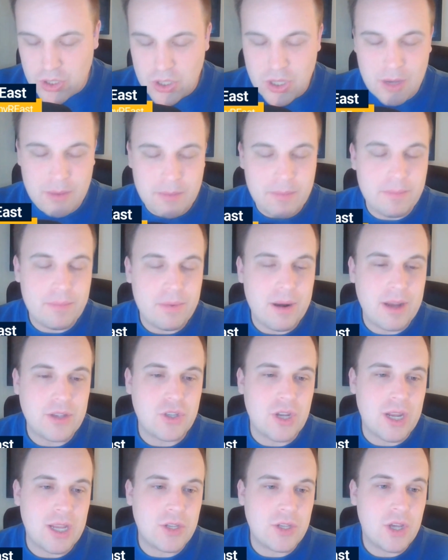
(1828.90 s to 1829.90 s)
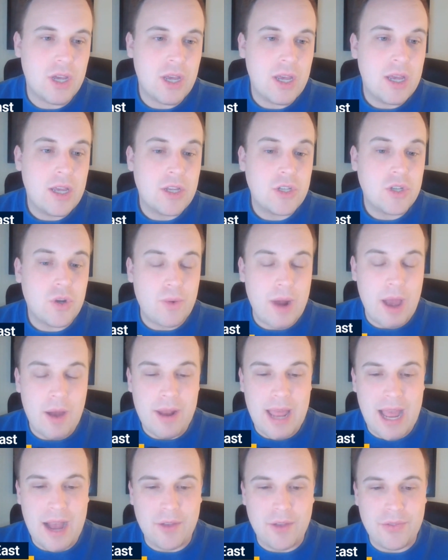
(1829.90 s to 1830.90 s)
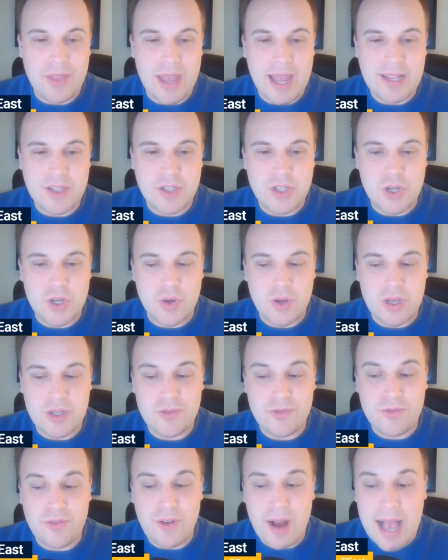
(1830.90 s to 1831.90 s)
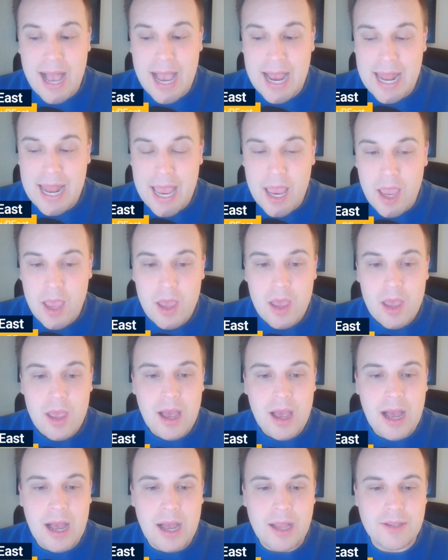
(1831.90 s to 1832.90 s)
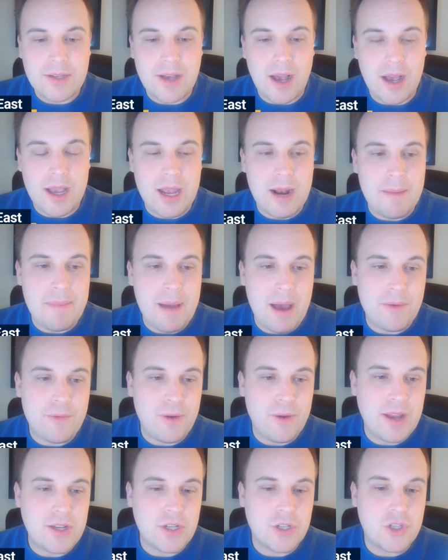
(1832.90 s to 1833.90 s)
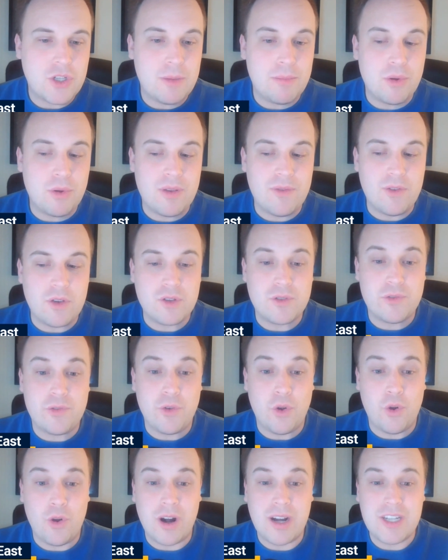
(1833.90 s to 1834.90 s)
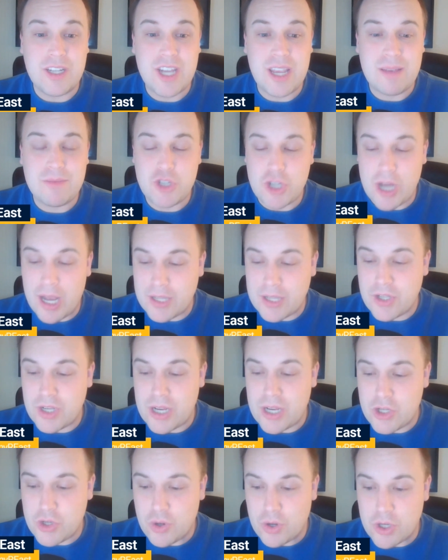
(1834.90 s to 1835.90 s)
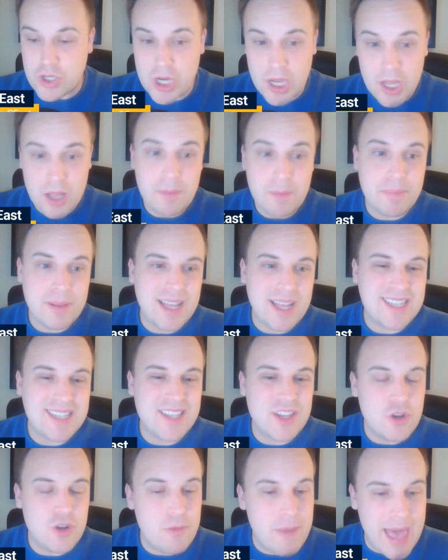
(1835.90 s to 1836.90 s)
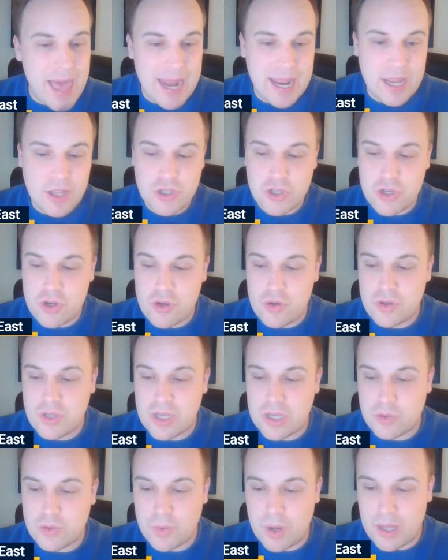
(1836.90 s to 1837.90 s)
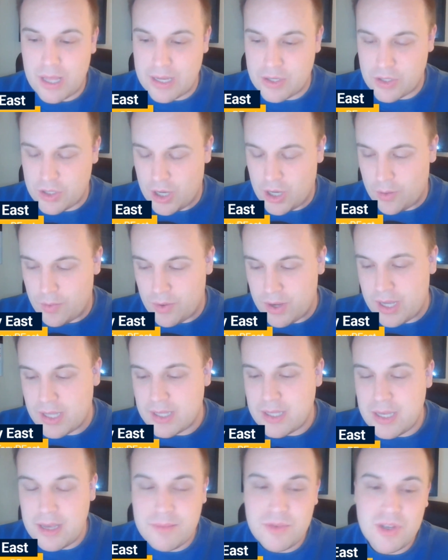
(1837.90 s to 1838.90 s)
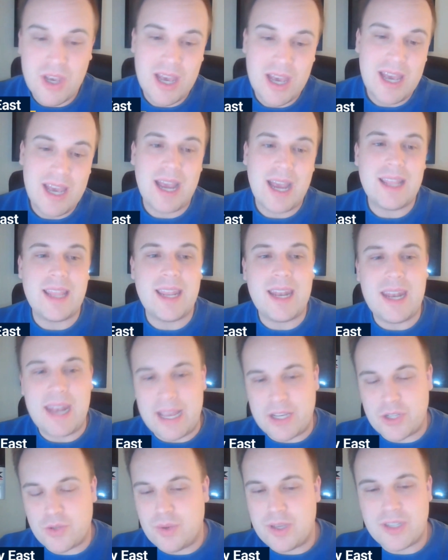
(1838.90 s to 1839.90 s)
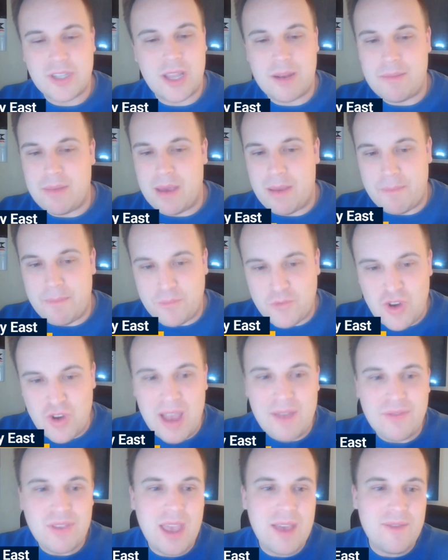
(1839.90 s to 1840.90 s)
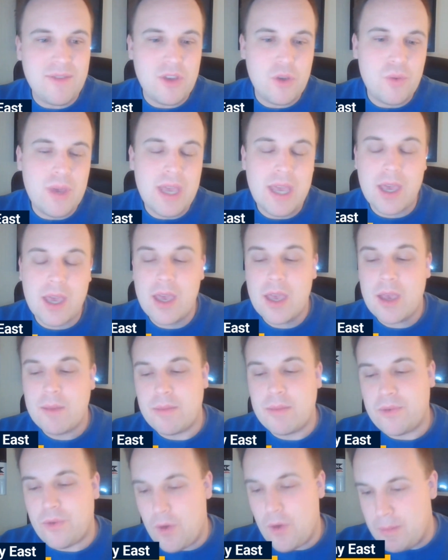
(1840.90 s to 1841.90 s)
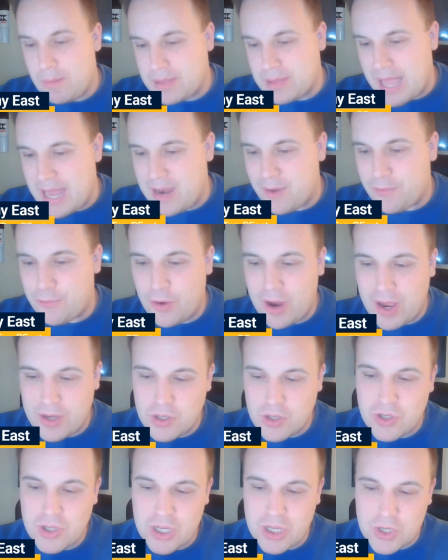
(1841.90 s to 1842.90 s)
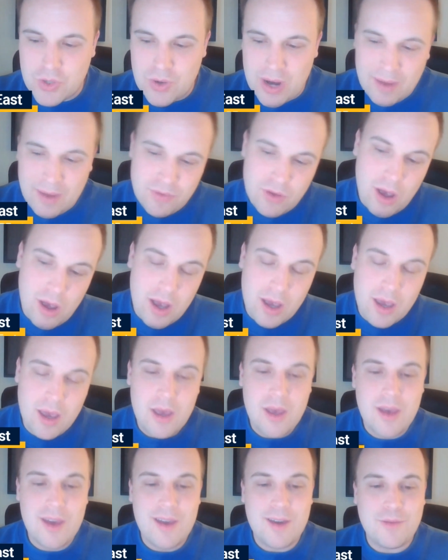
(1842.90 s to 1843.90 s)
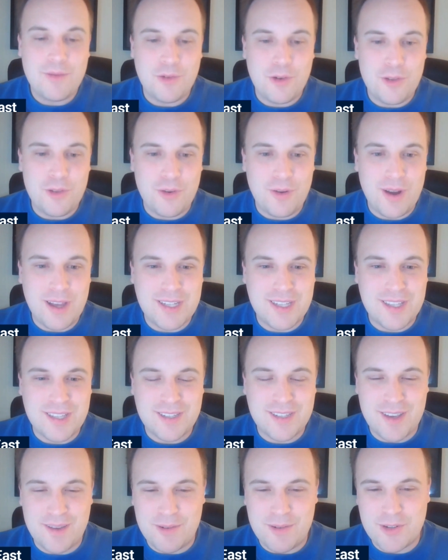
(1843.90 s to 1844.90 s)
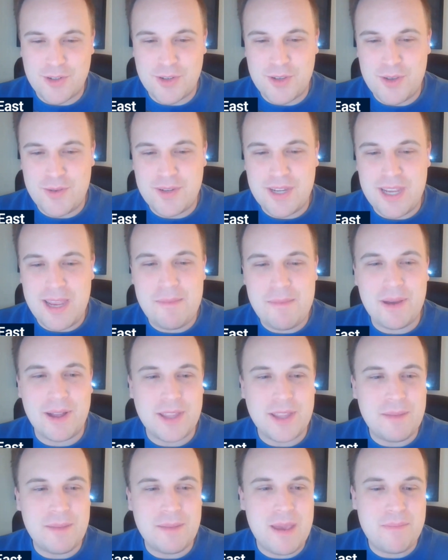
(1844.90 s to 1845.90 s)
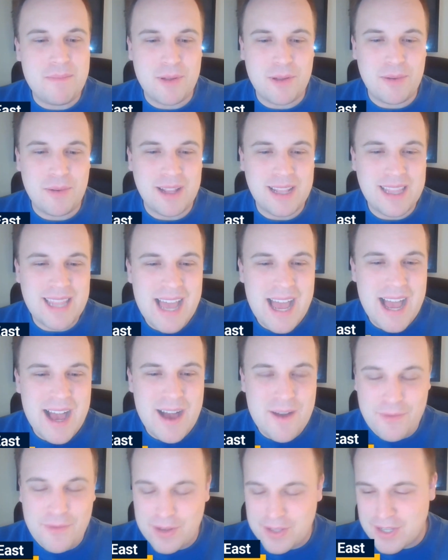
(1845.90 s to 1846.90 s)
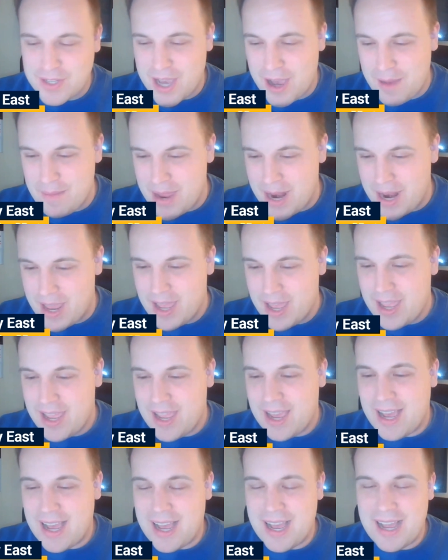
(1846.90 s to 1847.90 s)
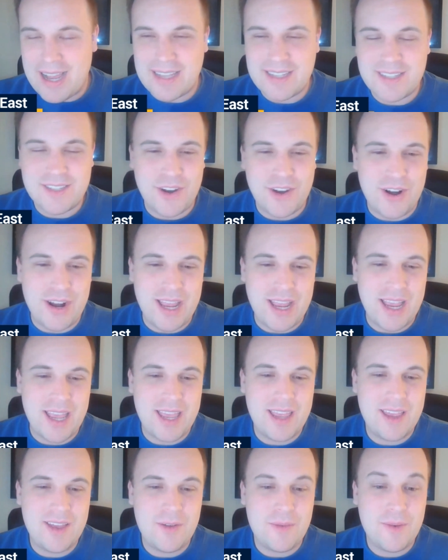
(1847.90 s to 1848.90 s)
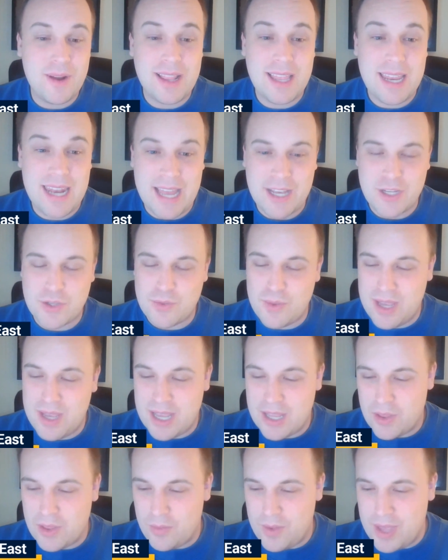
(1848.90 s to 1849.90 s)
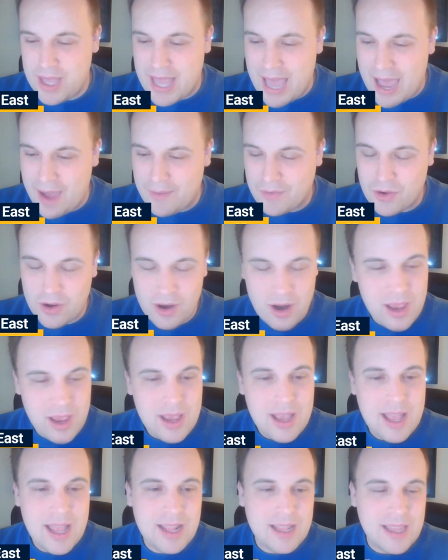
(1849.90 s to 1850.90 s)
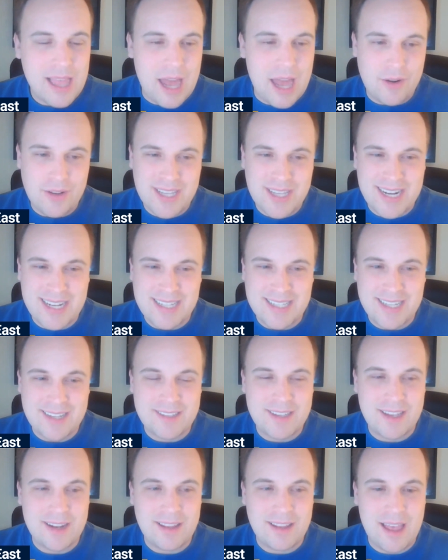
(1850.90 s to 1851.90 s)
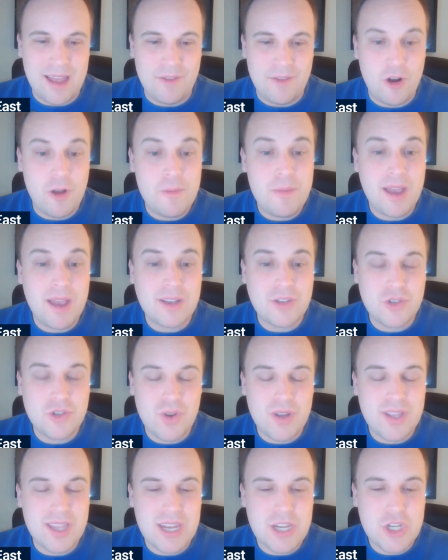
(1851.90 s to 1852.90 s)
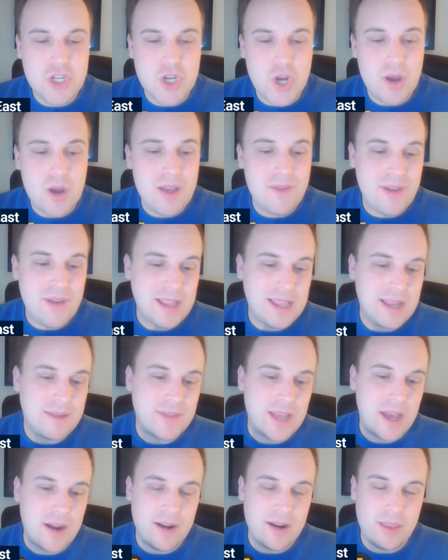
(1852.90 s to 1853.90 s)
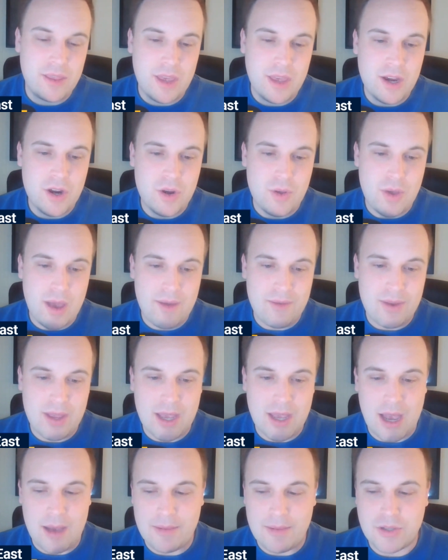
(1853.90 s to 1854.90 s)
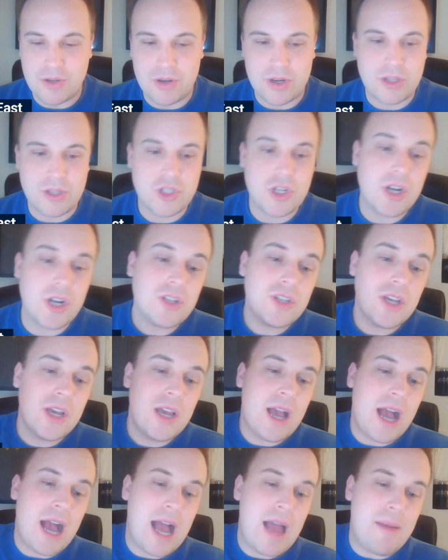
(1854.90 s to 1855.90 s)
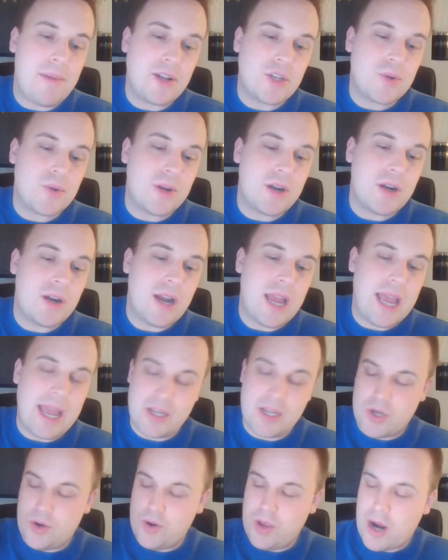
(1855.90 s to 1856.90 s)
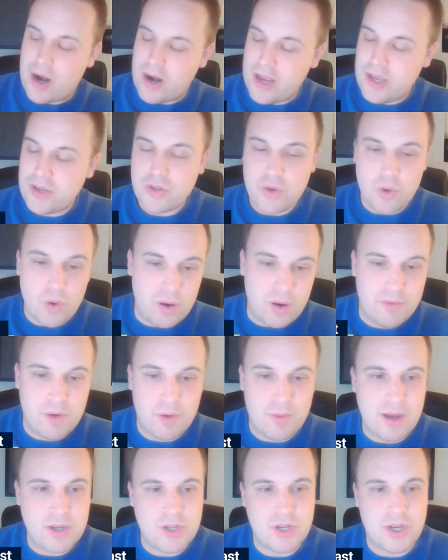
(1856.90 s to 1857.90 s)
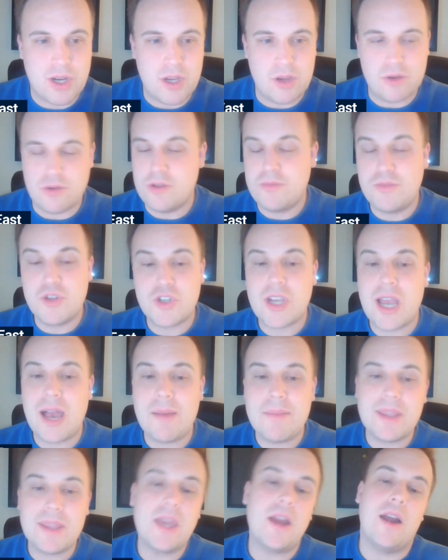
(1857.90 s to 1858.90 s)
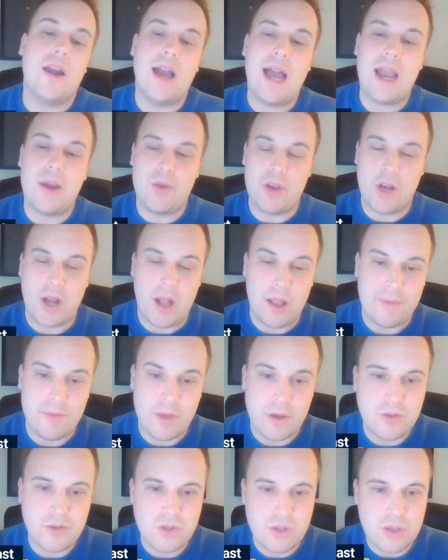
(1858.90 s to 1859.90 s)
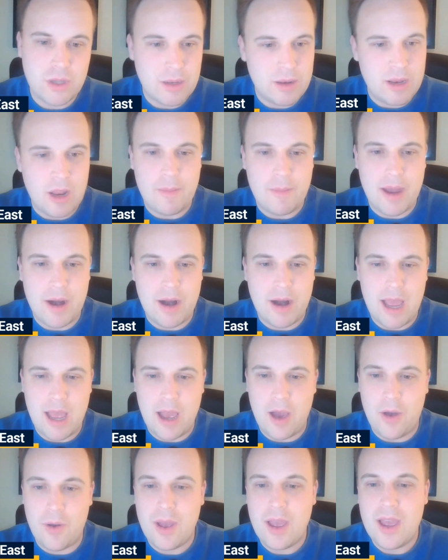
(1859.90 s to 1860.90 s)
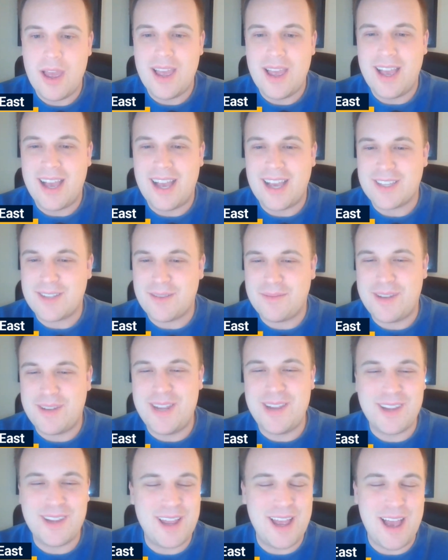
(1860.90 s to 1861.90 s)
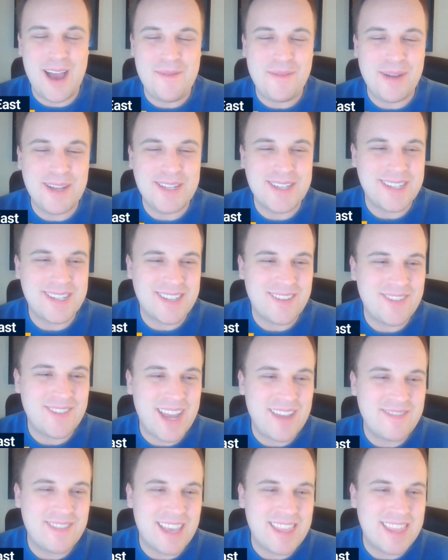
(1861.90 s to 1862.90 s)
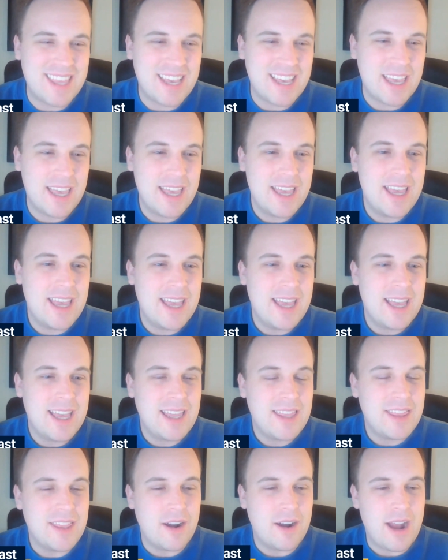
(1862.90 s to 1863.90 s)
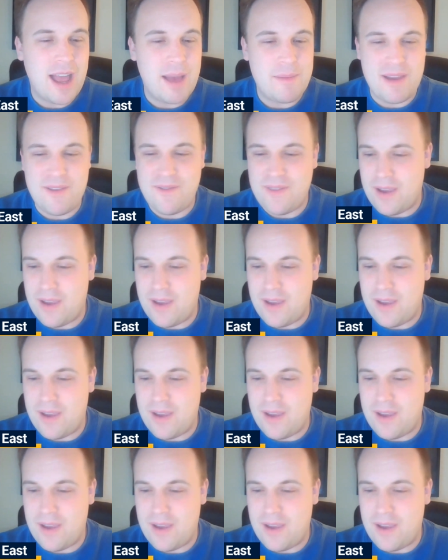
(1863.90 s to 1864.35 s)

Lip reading: the president, to round out that series Friday. Talking about free agency previews for James Johnson and George Hill, plus the new Mad Ants news, as well as the all-rookie teams. And then next week's going to be a draft-heavy week before we blend free agency and draft talk for the rest of the summer. So you team-building people will love what's coming starting really next week and the week after. And the lottery is going to dictate a lot of it. Hope you guys enjoyed today's show. If I left out anything or you have any comments or concerns, I'm on Twitter at Tony R. East, or if you're watching on YouTube, just comment there. I read all of those, no matter how sometimes I think they're not my